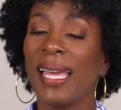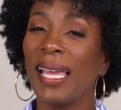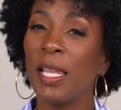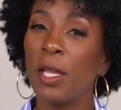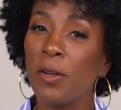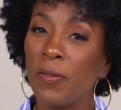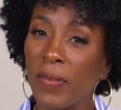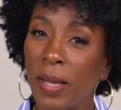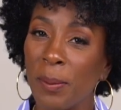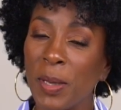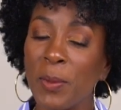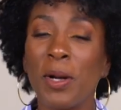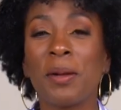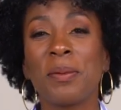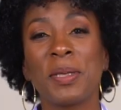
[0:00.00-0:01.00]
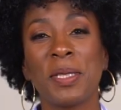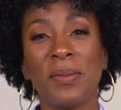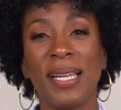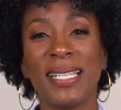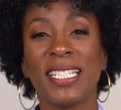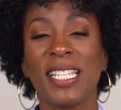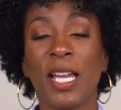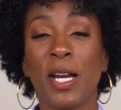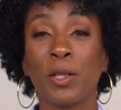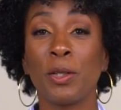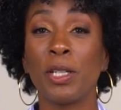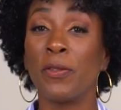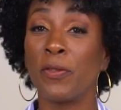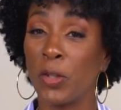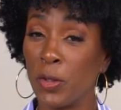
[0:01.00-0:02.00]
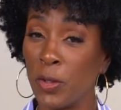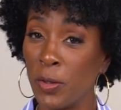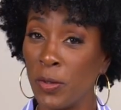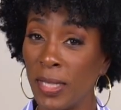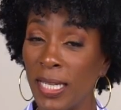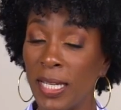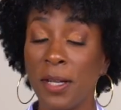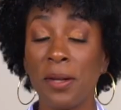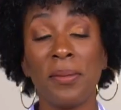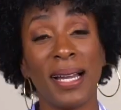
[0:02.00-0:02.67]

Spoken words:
Hello family, welcome to my channel. If you're new here,